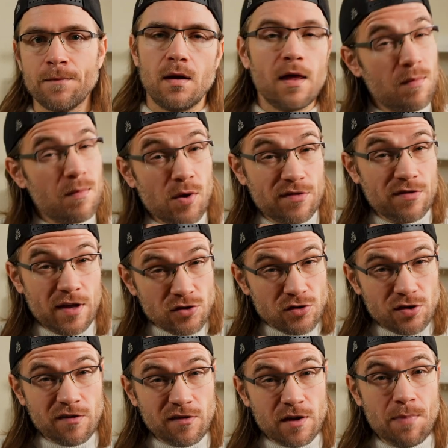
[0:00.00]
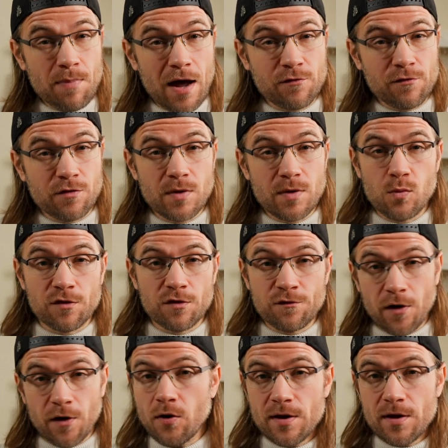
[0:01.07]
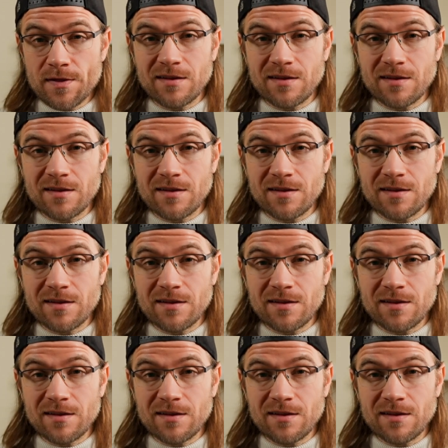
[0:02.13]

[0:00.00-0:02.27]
And the most interesting part for me was following